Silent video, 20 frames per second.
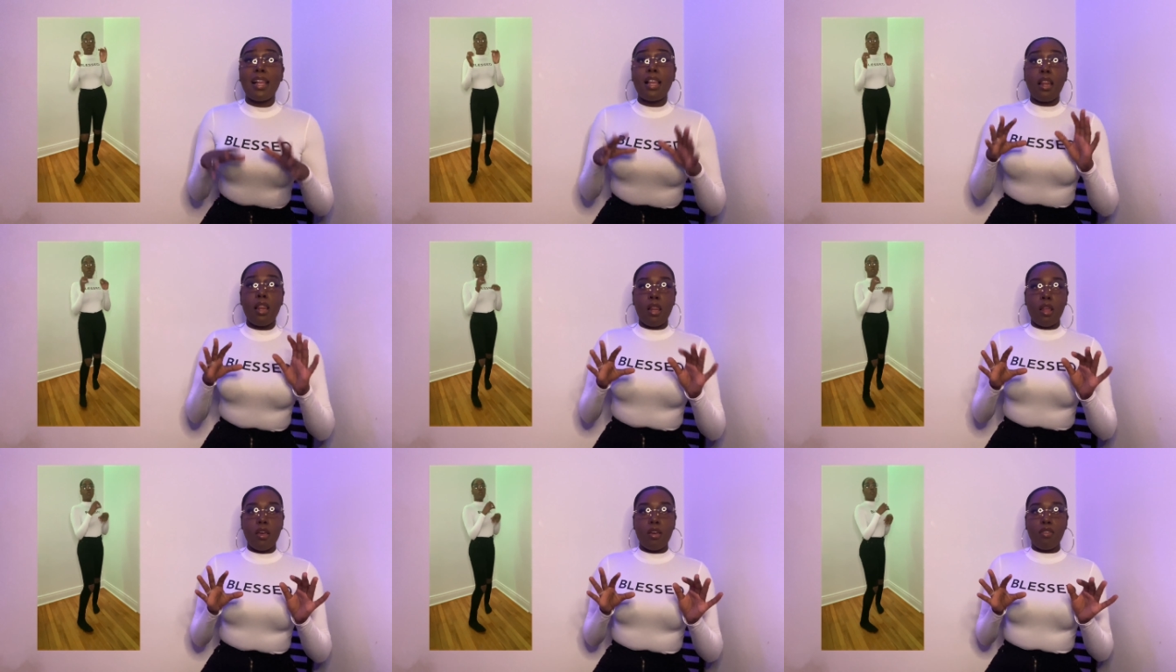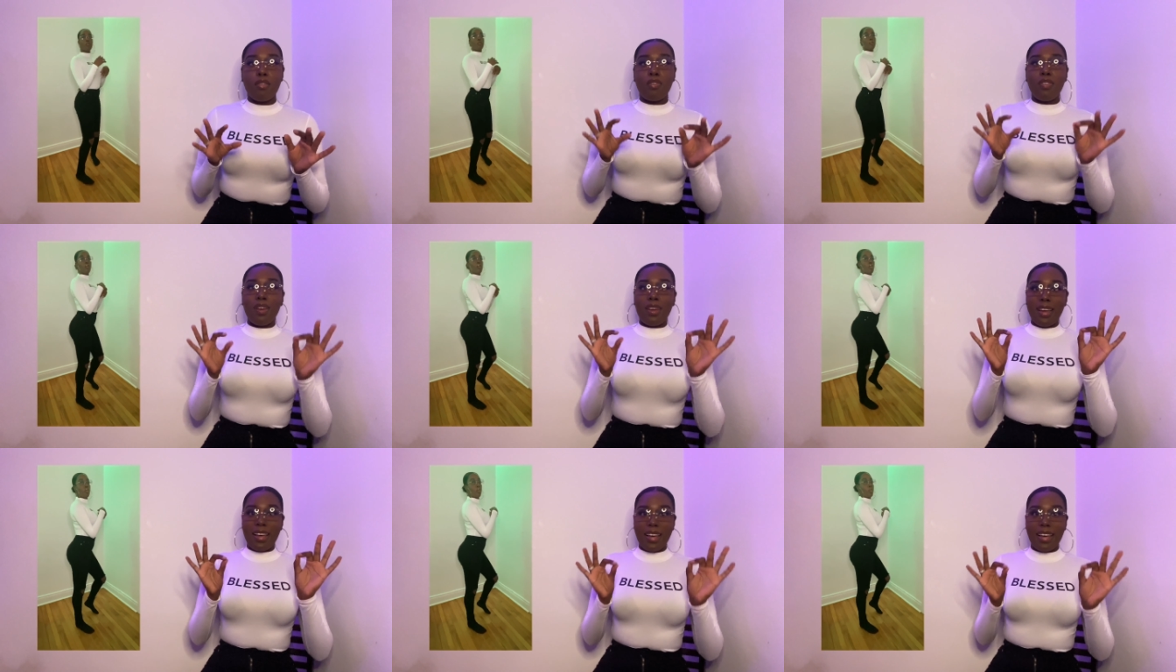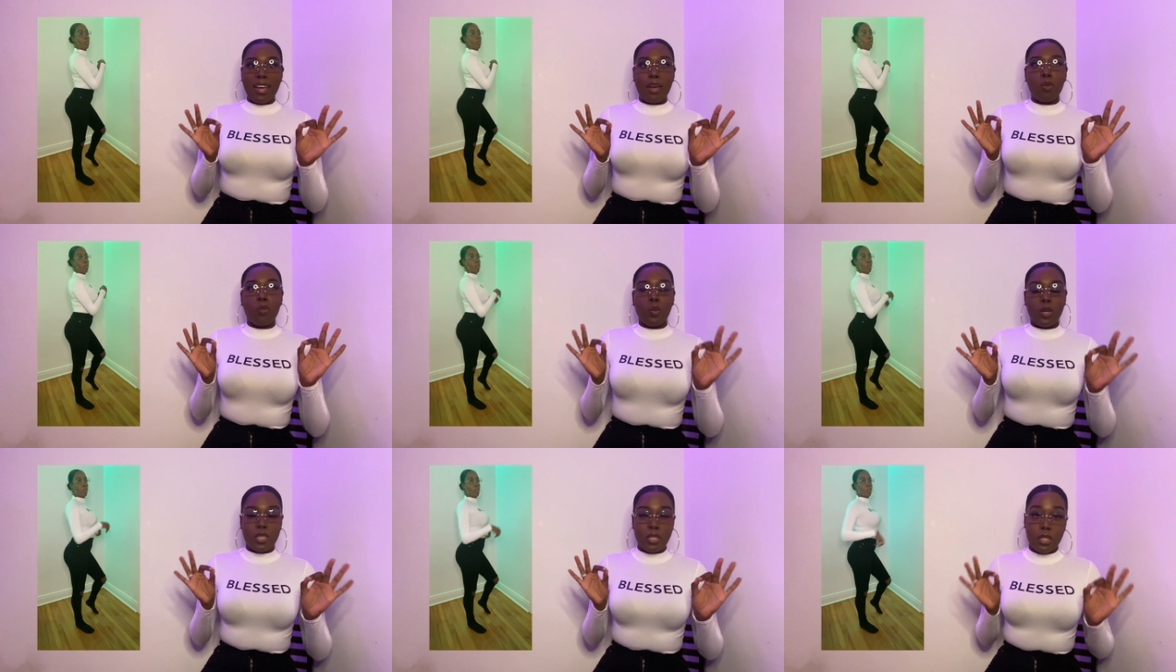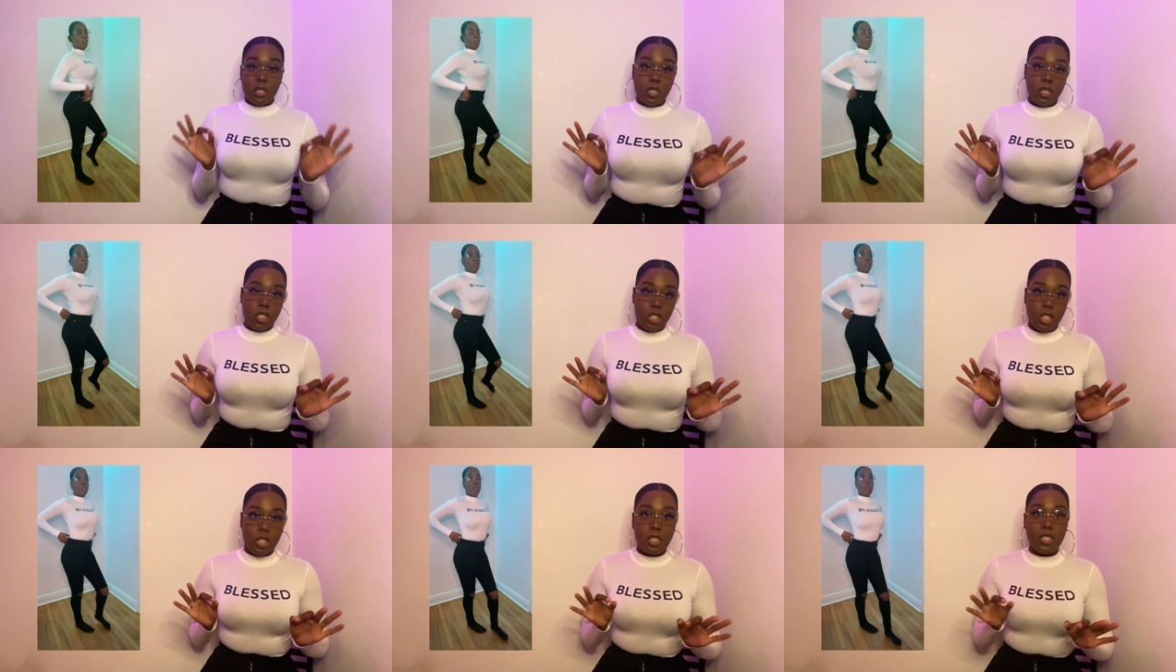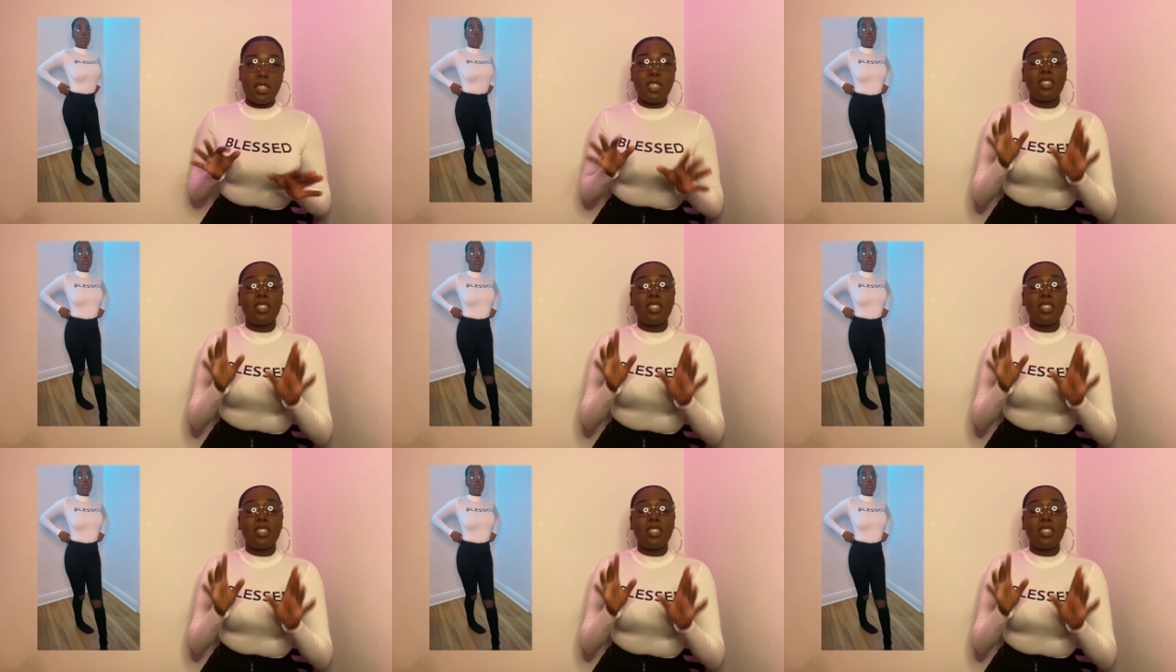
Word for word: love high-waisted jeans.